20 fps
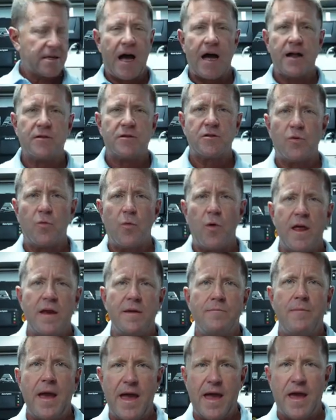got twin
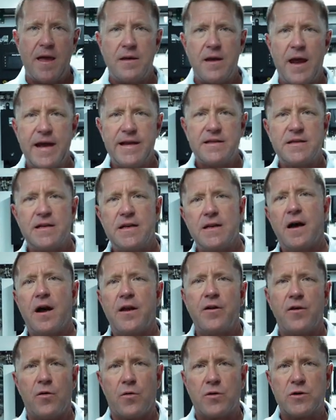MAN
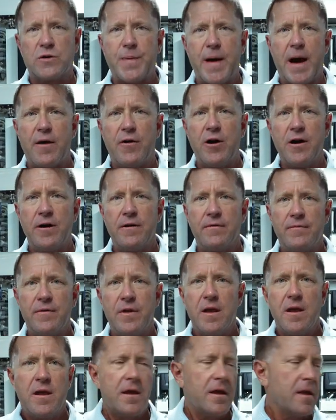1900 horsepower.
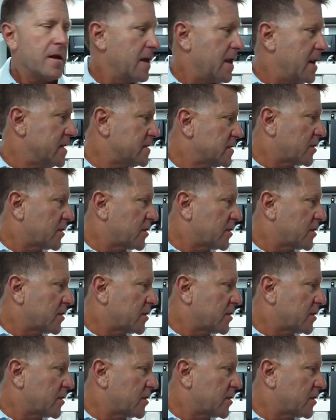It is